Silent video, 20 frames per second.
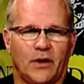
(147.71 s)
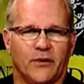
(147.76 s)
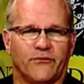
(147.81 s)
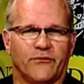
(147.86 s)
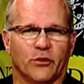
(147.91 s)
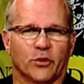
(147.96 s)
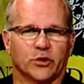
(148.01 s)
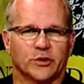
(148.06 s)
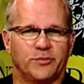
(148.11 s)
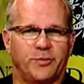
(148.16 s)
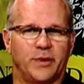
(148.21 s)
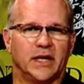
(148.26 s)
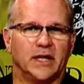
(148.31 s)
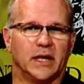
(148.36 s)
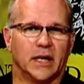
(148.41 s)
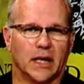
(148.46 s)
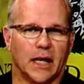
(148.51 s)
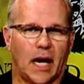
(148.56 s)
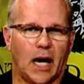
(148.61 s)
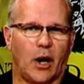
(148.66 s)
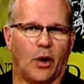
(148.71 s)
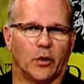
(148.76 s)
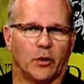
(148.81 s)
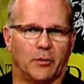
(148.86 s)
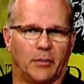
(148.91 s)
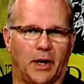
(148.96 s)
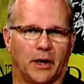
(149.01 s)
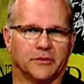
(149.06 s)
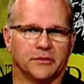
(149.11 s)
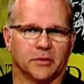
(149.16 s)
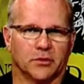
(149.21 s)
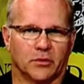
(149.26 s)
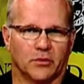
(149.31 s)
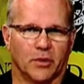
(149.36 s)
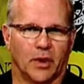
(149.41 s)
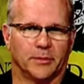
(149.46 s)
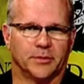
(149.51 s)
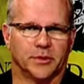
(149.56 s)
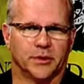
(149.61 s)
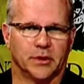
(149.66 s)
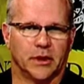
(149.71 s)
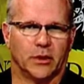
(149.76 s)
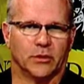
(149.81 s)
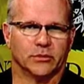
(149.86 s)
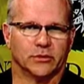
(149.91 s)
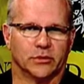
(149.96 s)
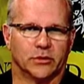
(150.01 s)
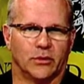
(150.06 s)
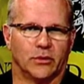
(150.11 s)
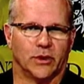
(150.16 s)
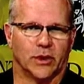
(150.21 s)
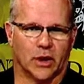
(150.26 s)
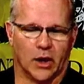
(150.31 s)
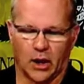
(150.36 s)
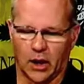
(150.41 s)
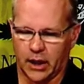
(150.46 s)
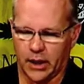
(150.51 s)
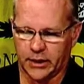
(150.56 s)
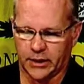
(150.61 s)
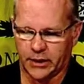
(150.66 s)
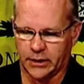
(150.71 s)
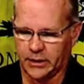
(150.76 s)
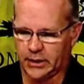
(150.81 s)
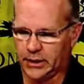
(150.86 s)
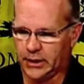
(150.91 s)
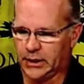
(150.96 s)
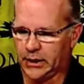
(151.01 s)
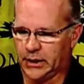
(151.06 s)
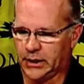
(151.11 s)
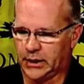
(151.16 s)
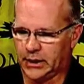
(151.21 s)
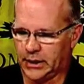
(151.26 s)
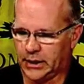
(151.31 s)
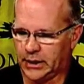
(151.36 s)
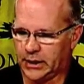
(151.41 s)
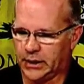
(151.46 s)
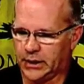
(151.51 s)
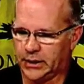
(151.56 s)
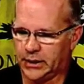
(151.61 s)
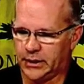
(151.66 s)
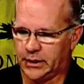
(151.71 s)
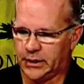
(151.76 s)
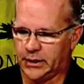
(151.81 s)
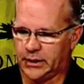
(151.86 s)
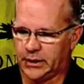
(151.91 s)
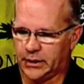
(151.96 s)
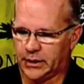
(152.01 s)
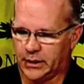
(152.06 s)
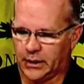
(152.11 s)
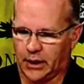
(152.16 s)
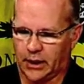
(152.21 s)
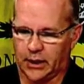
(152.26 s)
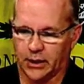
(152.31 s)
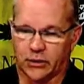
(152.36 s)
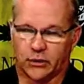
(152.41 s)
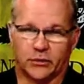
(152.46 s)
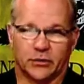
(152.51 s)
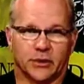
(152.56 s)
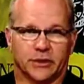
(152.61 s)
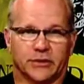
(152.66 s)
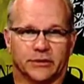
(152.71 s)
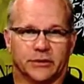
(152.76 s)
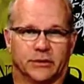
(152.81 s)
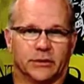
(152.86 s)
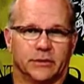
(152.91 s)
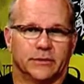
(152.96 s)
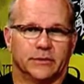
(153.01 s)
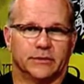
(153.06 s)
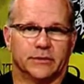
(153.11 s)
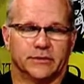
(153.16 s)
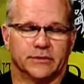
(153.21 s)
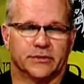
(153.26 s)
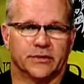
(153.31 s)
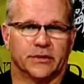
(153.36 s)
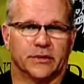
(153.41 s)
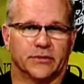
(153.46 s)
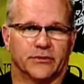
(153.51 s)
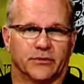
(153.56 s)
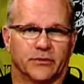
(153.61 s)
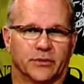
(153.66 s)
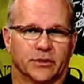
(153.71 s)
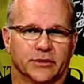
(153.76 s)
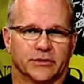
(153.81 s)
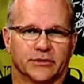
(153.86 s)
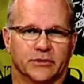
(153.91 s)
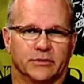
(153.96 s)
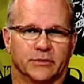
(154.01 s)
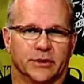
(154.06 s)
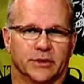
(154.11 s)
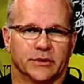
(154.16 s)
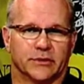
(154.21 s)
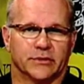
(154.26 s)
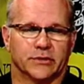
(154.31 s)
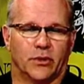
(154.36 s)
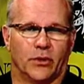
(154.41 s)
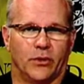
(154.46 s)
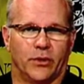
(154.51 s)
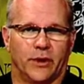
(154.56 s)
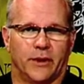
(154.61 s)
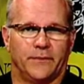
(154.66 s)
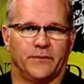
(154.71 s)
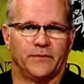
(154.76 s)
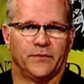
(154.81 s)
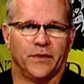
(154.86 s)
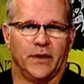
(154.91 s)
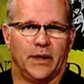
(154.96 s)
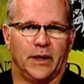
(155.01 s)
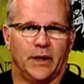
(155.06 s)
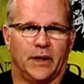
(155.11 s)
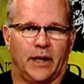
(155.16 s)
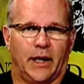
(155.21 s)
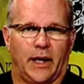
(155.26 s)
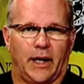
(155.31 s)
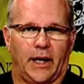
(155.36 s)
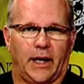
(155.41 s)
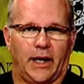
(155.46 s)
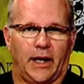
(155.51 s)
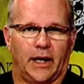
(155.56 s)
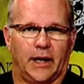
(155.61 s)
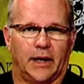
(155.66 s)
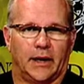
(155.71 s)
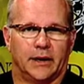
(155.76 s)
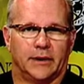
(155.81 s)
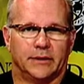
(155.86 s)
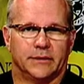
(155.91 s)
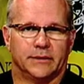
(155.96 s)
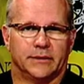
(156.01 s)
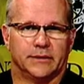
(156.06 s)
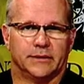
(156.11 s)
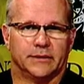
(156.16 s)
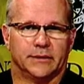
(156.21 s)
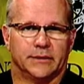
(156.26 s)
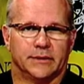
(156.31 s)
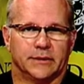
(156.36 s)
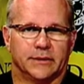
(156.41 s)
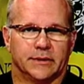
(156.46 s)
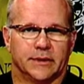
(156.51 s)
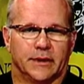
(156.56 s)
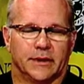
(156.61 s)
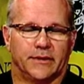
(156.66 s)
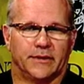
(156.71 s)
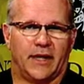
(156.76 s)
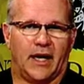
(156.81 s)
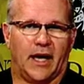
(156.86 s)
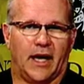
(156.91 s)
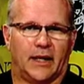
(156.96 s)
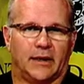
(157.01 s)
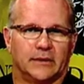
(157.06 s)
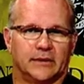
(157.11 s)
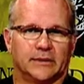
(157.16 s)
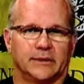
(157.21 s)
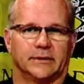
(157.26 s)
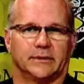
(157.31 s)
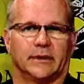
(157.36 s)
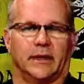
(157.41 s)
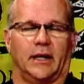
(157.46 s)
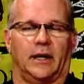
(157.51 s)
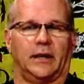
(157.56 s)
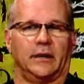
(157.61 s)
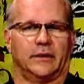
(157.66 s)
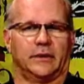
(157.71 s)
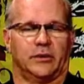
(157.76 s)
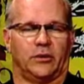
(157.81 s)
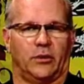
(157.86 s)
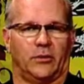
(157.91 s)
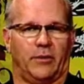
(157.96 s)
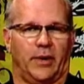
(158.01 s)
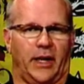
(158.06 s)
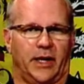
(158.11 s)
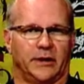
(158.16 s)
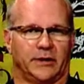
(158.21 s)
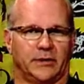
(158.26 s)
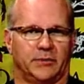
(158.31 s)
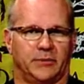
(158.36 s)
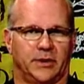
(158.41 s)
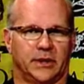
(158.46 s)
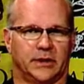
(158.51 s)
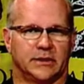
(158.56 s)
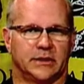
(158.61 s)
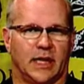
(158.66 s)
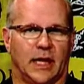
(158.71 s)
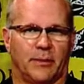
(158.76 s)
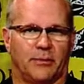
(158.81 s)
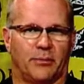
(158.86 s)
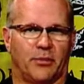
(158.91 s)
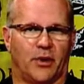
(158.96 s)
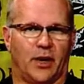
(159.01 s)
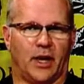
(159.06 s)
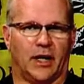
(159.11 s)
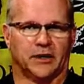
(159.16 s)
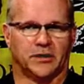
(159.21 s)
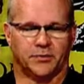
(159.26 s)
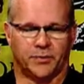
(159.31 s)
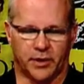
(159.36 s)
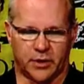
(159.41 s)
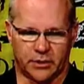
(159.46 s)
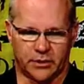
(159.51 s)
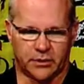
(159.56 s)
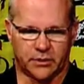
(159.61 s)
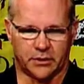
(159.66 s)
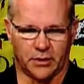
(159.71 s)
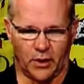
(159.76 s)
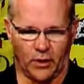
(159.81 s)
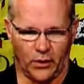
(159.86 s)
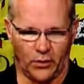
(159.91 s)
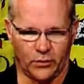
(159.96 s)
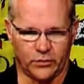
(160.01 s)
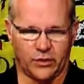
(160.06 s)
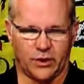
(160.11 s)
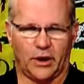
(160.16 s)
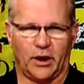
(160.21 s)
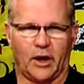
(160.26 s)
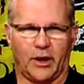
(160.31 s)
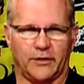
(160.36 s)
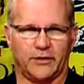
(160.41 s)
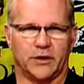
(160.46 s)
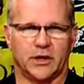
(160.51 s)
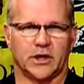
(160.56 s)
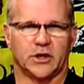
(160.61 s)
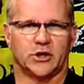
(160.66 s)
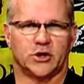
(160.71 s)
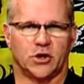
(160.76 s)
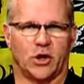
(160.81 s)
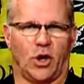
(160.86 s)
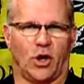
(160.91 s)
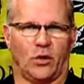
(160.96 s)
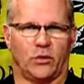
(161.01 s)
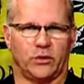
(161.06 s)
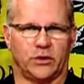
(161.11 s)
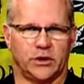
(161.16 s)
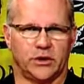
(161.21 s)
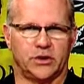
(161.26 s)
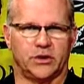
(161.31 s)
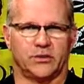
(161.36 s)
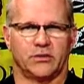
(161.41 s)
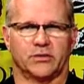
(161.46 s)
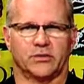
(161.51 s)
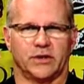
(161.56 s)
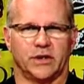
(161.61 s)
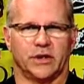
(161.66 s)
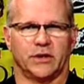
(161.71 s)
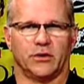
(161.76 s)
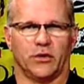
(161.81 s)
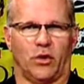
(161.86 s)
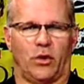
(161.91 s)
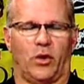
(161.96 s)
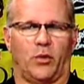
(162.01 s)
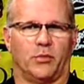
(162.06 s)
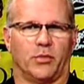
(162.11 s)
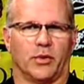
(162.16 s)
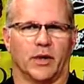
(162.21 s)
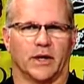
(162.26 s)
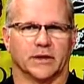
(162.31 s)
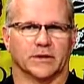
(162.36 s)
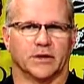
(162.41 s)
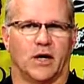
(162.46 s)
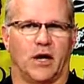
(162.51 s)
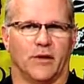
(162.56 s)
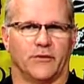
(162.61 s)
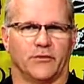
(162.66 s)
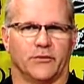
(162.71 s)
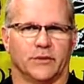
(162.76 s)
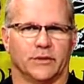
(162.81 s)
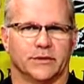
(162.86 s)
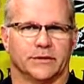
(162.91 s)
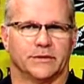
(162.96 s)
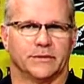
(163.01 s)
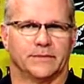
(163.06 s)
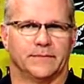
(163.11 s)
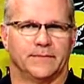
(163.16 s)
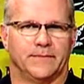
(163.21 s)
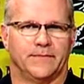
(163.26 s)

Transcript: for speaking out about the corruption that was going on in uh, Crystal, the city of Crystal, Minnesota. And that, uh, you know, made it the big time press, but only on this show did you see the whole press conference.